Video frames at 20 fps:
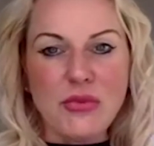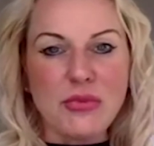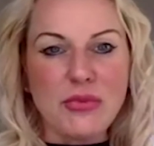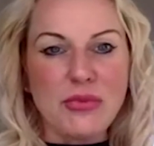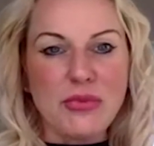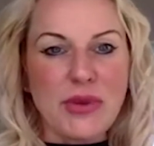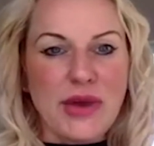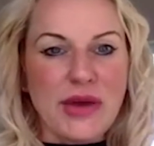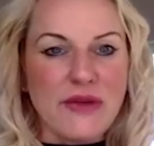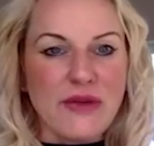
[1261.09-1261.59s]

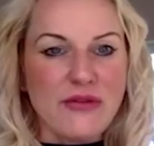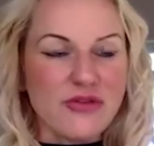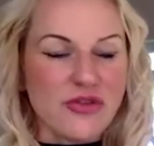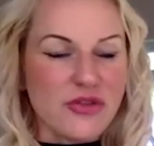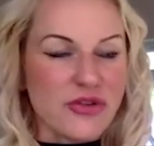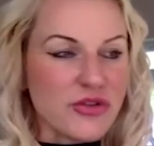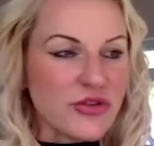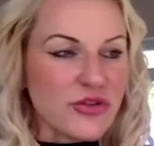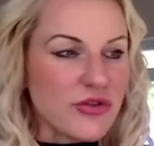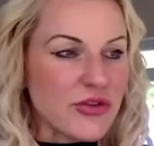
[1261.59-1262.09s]
be in
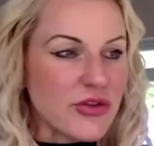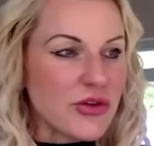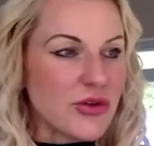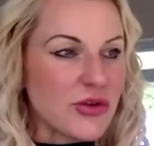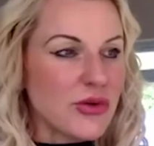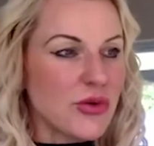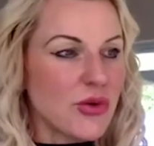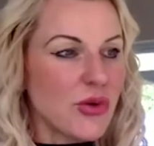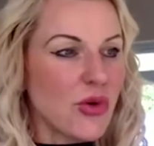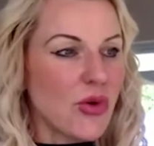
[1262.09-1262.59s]
front of
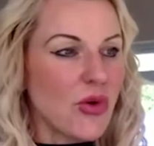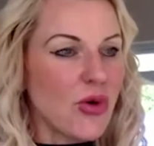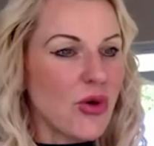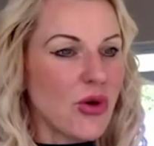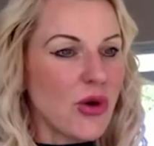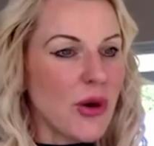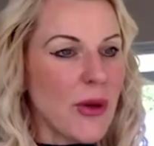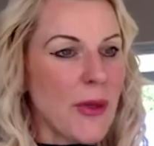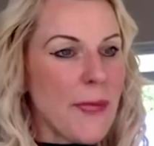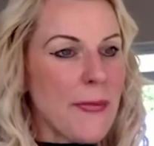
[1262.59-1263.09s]
you
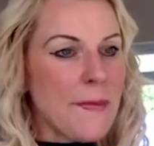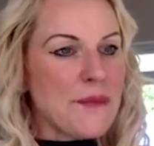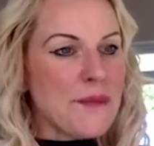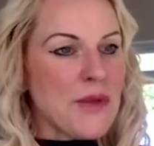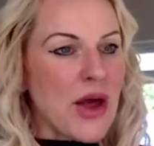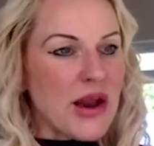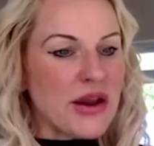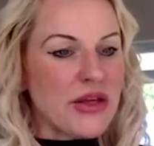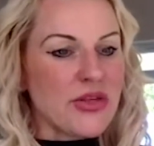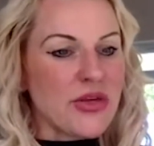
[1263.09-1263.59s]
or
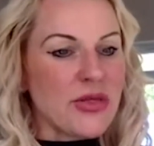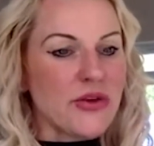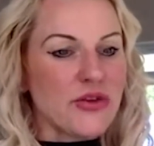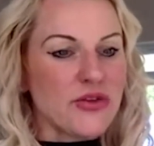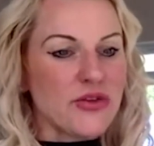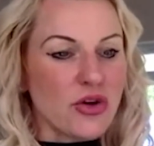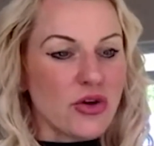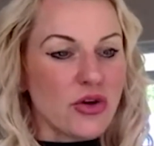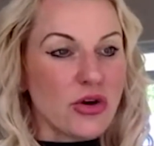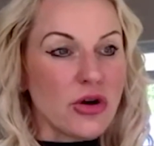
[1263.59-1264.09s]
anything
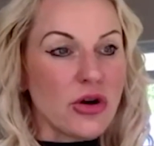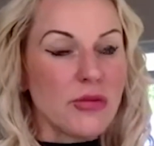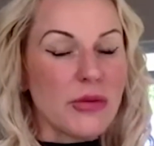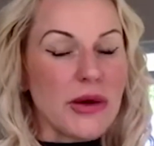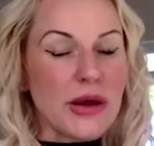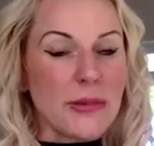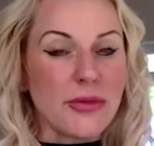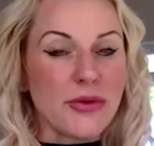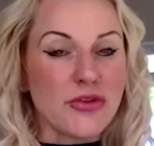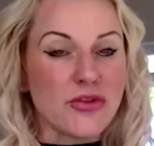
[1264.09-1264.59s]
that's
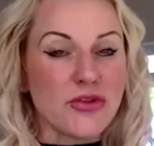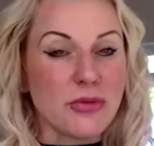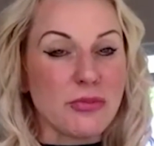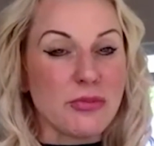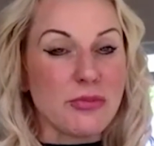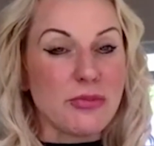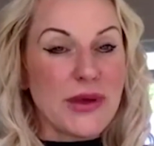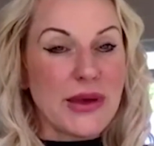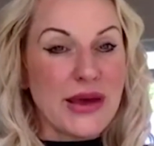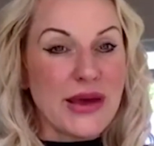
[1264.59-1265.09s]
oncoming, but to
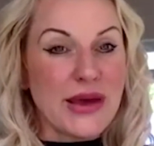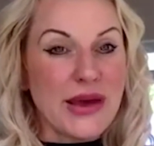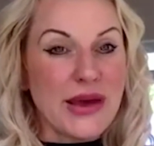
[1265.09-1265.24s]
be